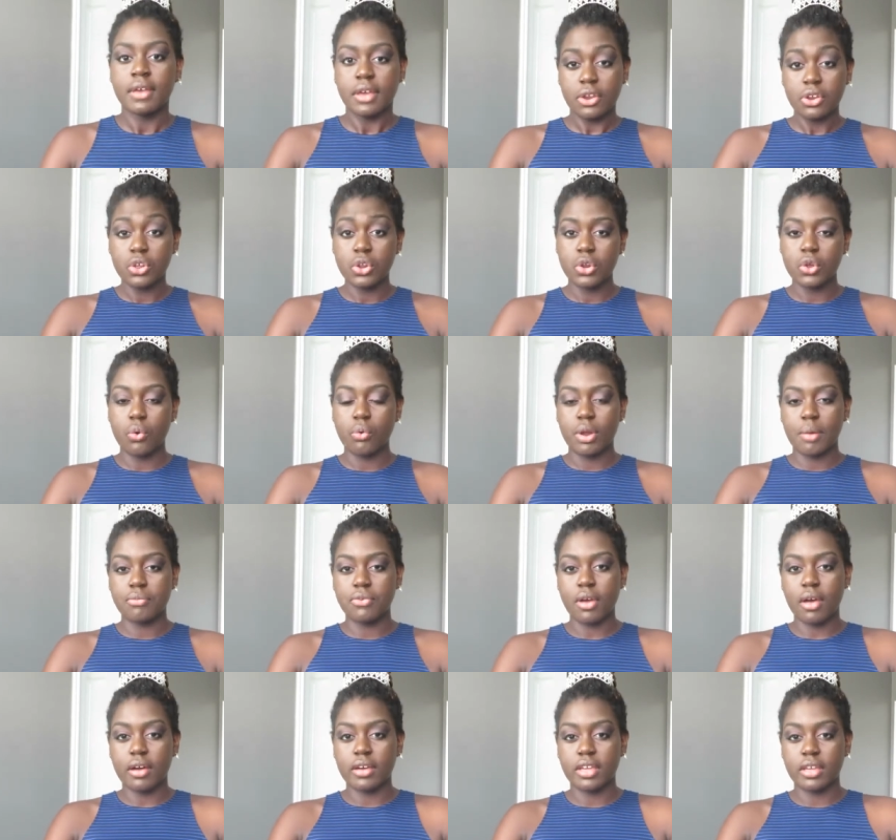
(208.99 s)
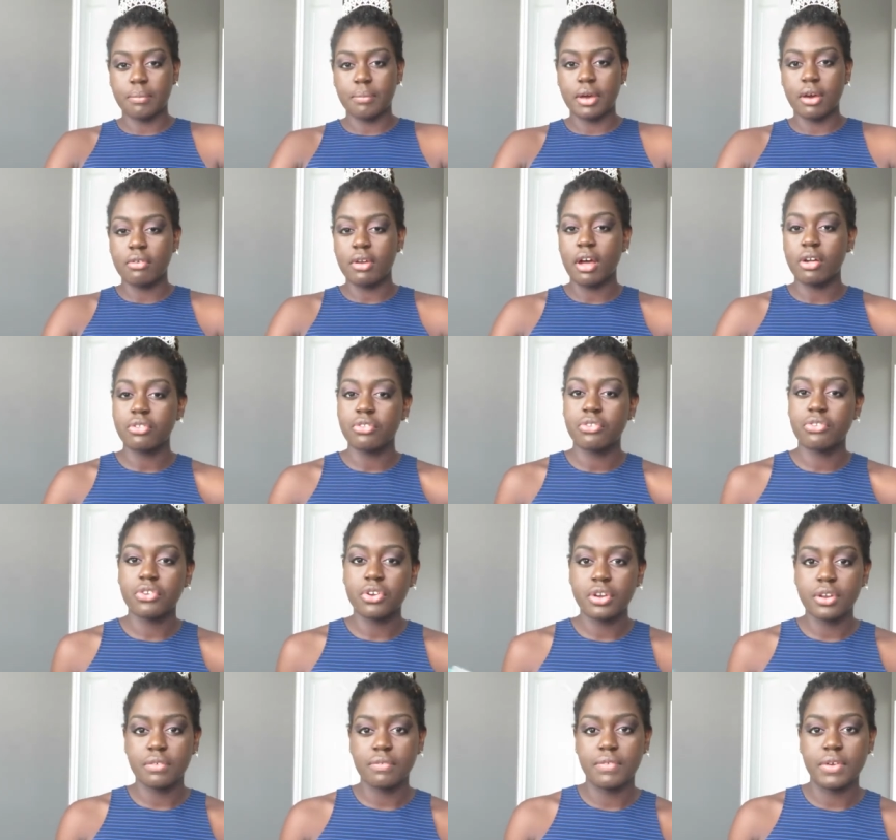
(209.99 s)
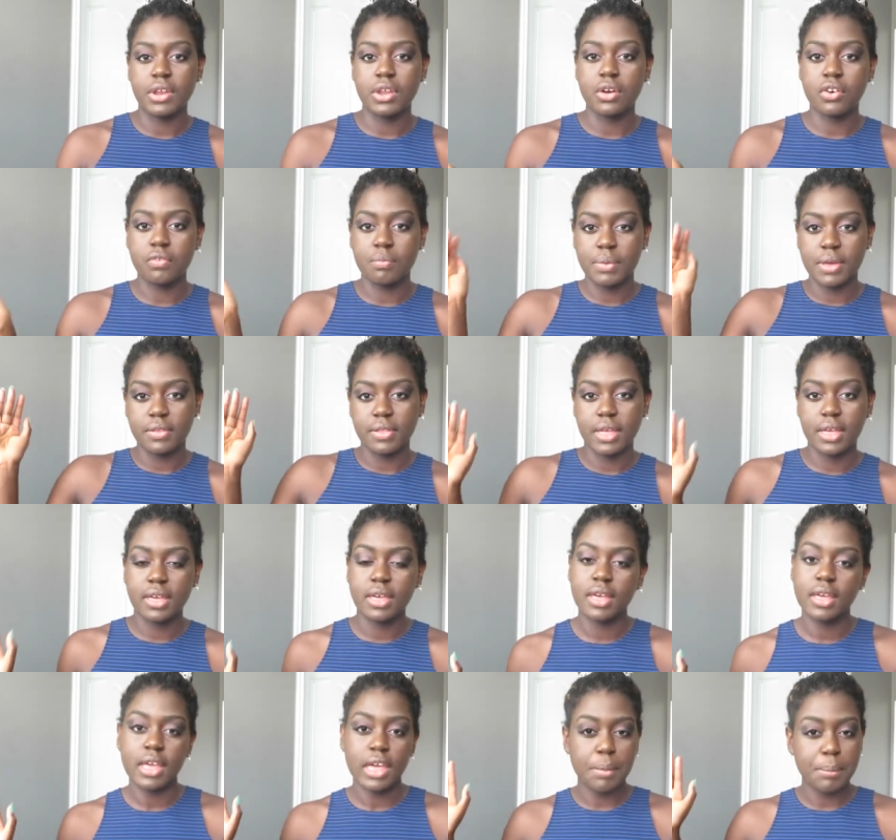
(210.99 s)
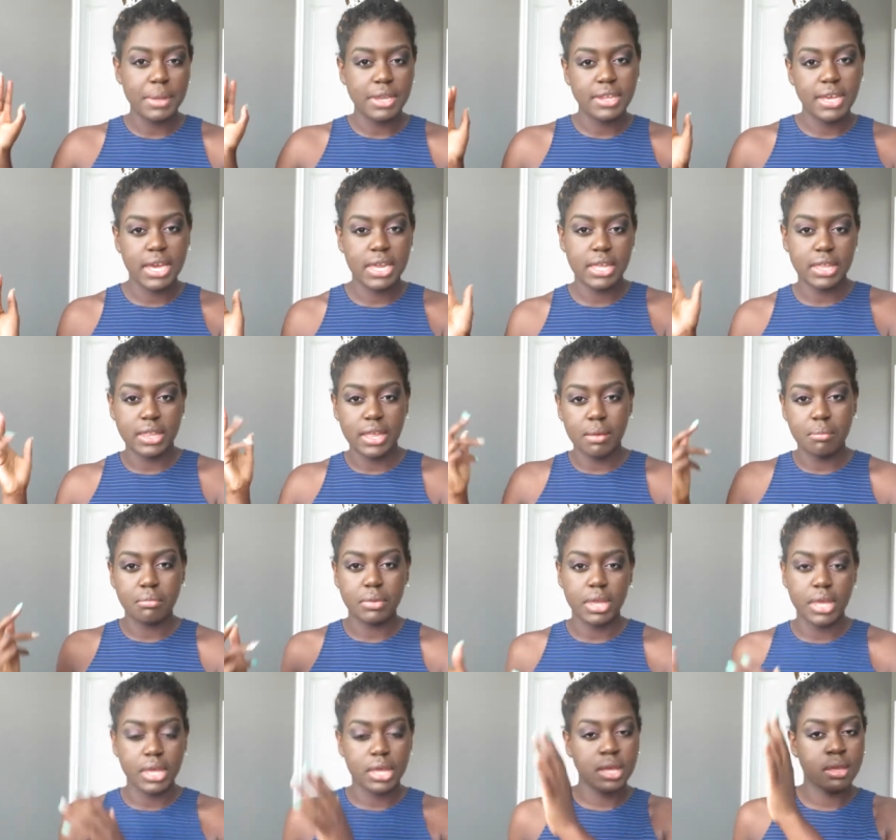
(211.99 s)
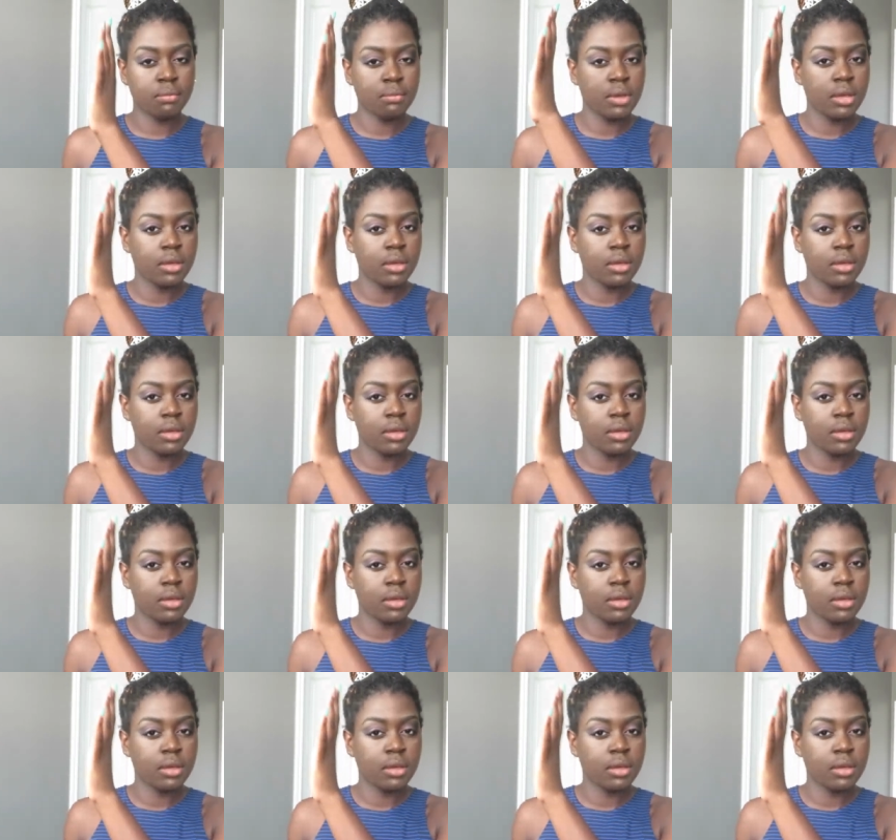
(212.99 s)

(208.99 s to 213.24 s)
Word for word: and you know what I'm talking about I'll insert a video of me like imitating them like